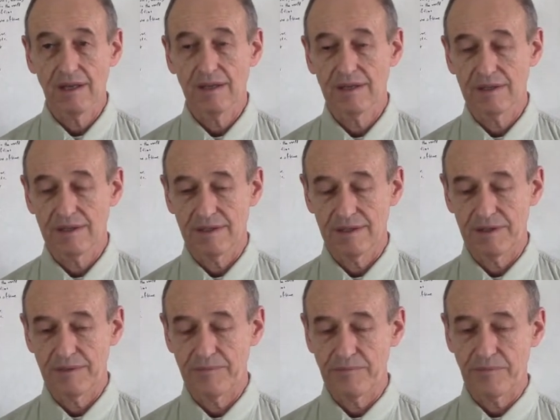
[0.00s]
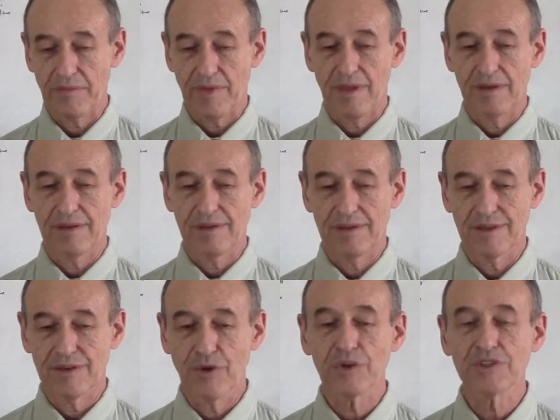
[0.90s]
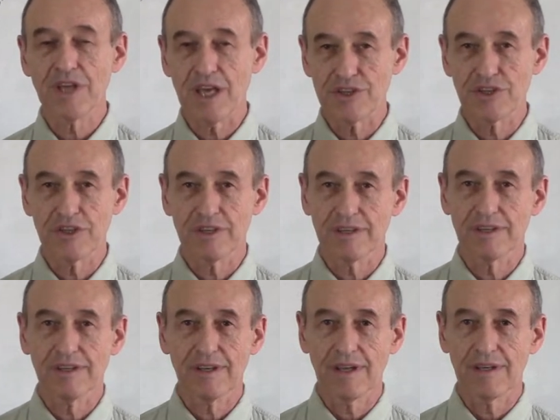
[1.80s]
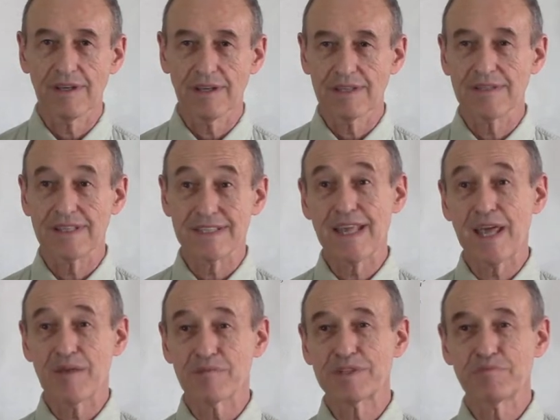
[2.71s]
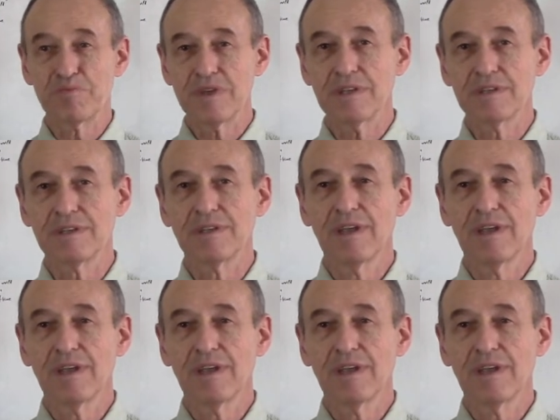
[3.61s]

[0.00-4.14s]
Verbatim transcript: rotating at the same speed